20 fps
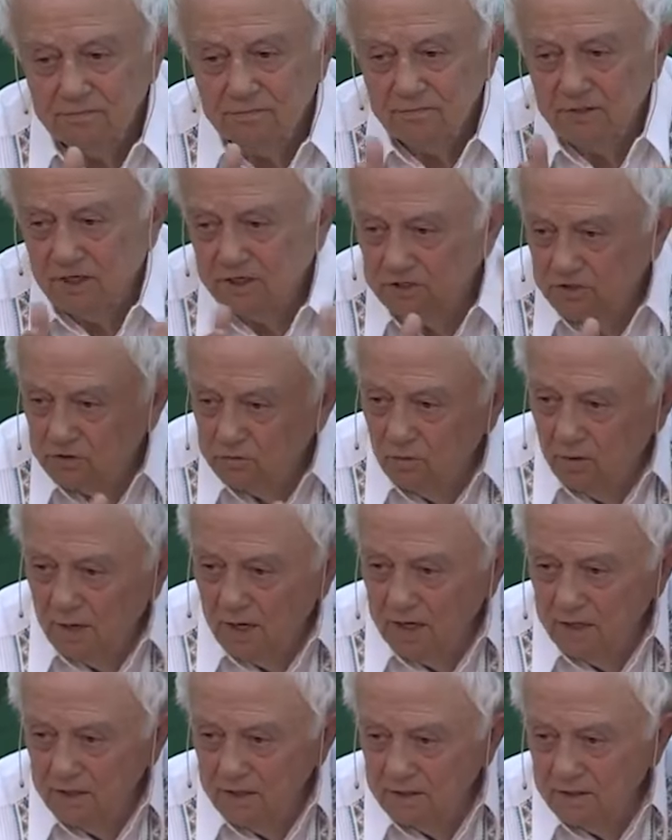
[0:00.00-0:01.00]
That's
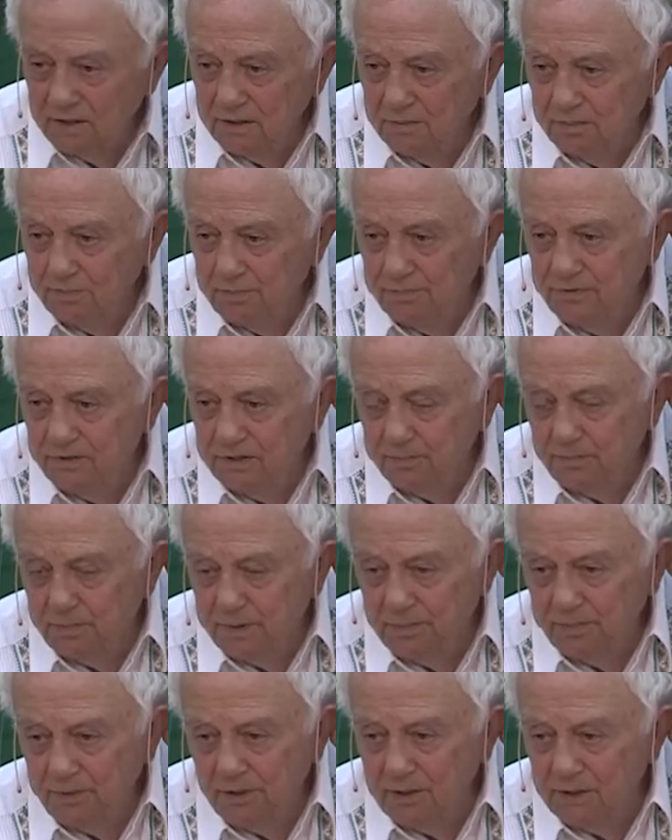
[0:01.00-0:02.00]
why the, the
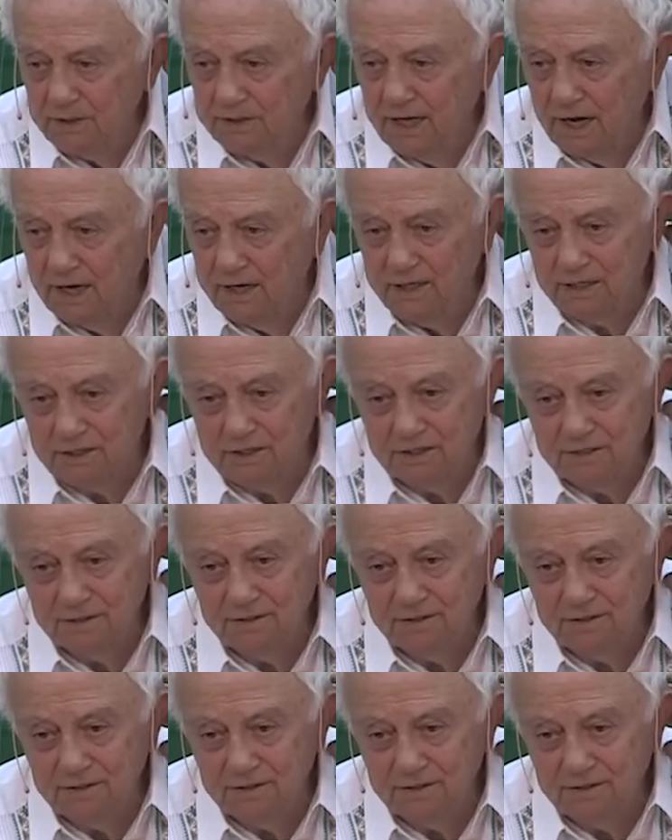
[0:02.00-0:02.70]
people died.